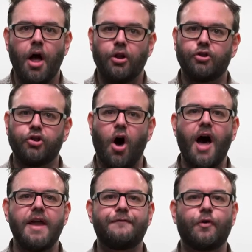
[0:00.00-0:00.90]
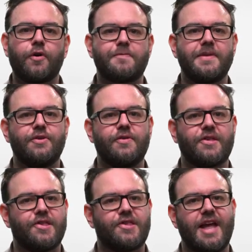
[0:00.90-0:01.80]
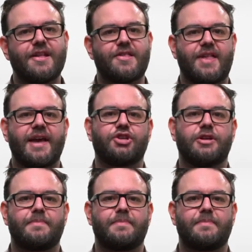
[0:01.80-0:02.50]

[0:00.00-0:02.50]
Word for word: Law enforcement uses state sanctioned